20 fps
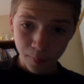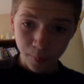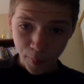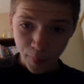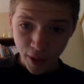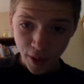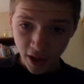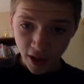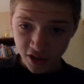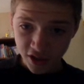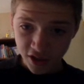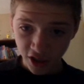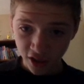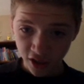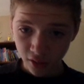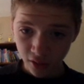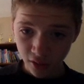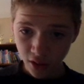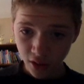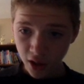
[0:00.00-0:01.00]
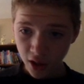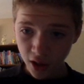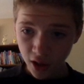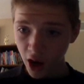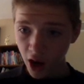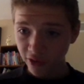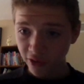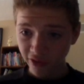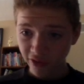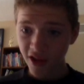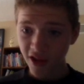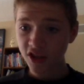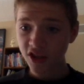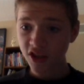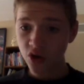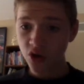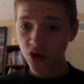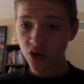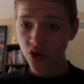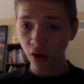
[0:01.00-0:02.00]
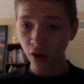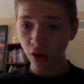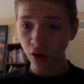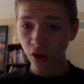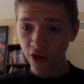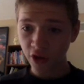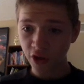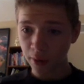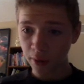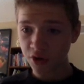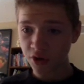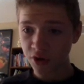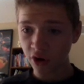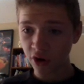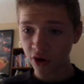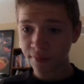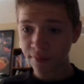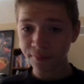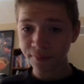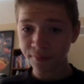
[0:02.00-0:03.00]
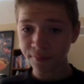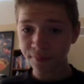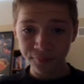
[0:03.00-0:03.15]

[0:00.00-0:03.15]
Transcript: paste it, and that's the URL for the image, alright?